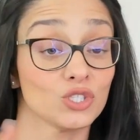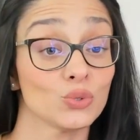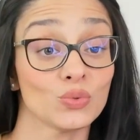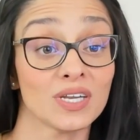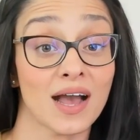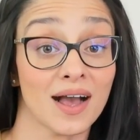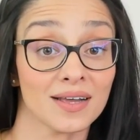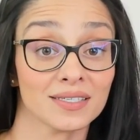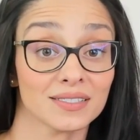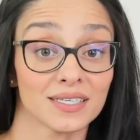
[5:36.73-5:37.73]
Do
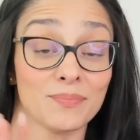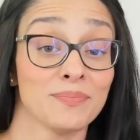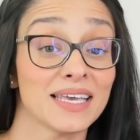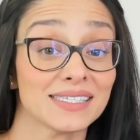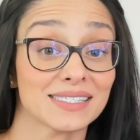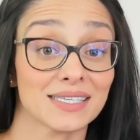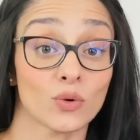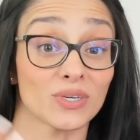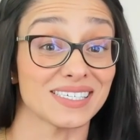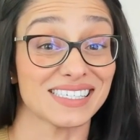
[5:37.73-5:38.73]
not miss
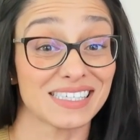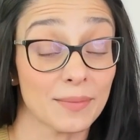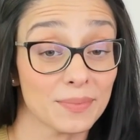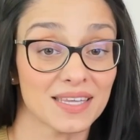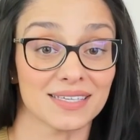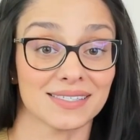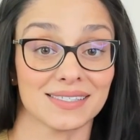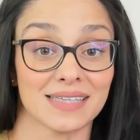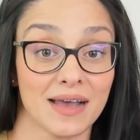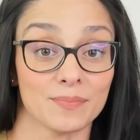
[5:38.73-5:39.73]
or skip this
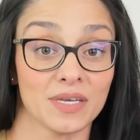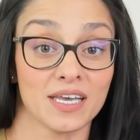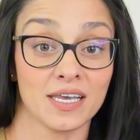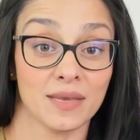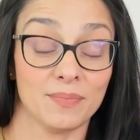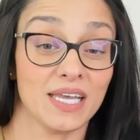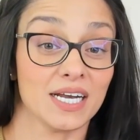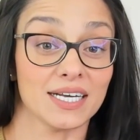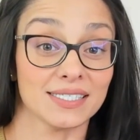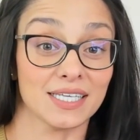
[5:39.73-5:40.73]
step,
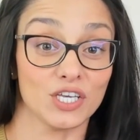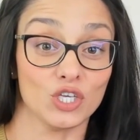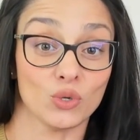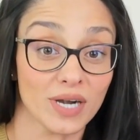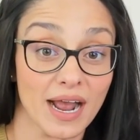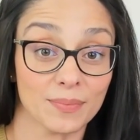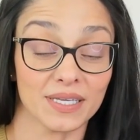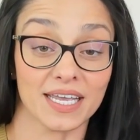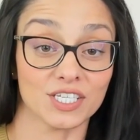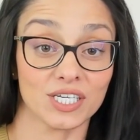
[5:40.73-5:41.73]
because your
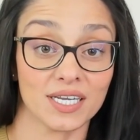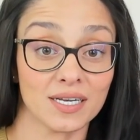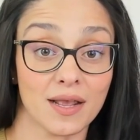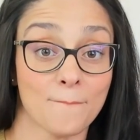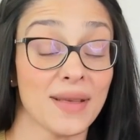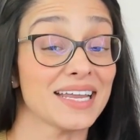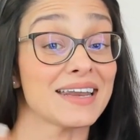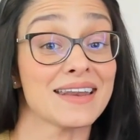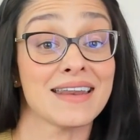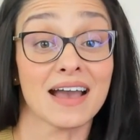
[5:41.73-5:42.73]
application might
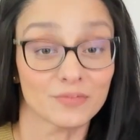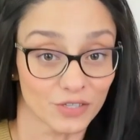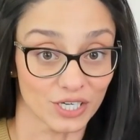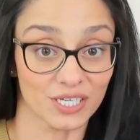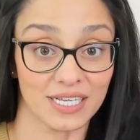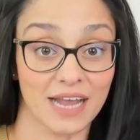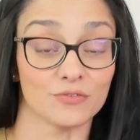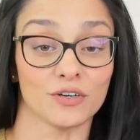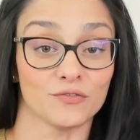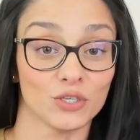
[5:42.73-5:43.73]
never get
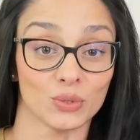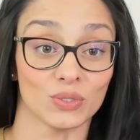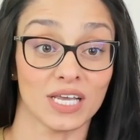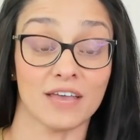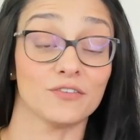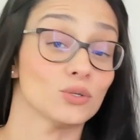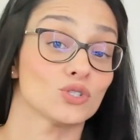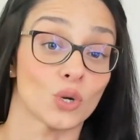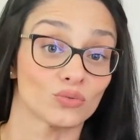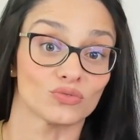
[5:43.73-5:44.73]
reviewed if you
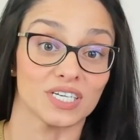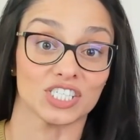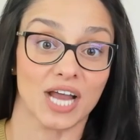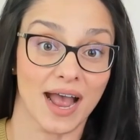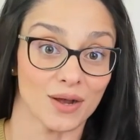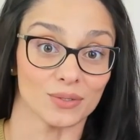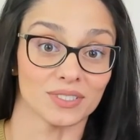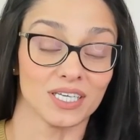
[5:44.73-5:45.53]
don't reach out.